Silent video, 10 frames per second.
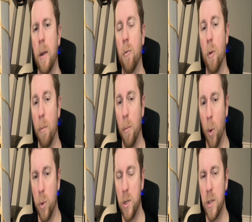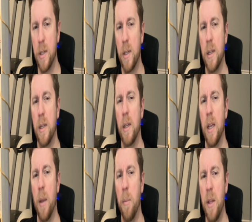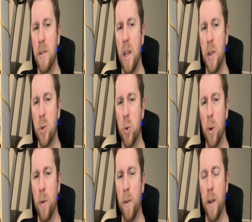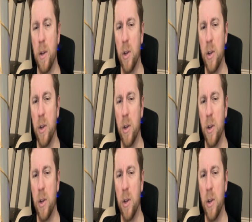remote, it means that you're sort of like